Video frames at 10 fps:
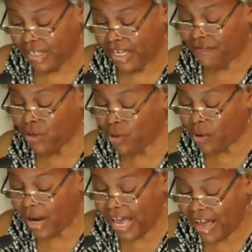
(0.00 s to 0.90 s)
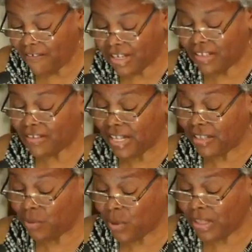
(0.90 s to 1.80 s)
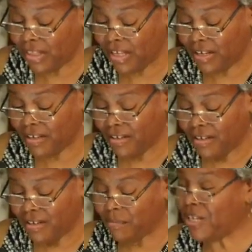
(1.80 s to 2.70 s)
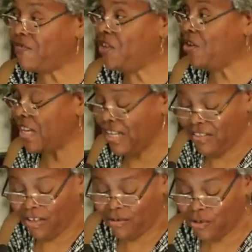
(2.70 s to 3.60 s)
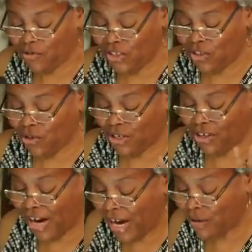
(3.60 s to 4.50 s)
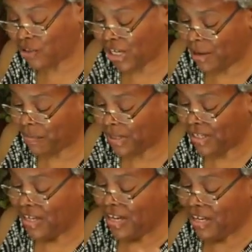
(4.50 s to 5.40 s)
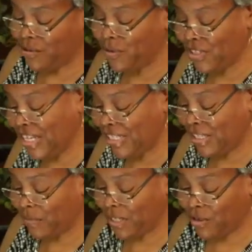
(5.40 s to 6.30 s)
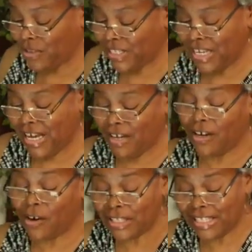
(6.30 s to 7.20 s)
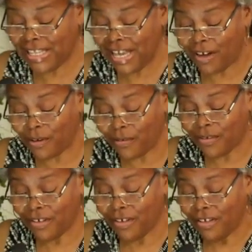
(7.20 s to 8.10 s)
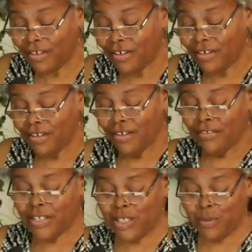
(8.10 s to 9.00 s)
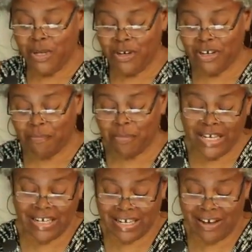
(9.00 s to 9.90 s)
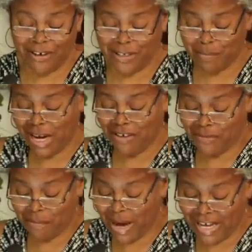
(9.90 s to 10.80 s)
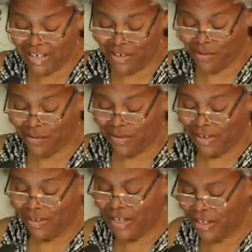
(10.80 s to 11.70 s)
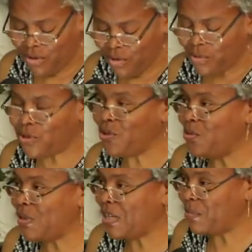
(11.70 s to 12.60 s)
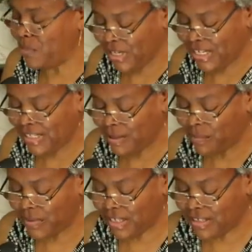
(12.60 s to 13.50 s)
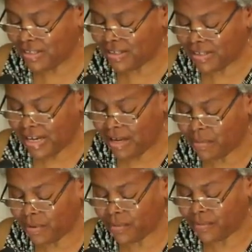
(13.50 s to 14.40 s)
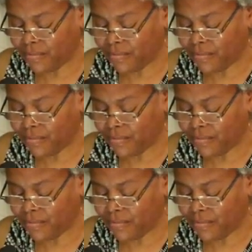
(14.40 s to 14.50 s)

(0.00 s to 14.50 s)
If you don't have it, that's one thing. But if you're in the grocery store, you're out shopping, and you see something on sale, the spirit of Pentecost might remind you that you too can bring something to the table.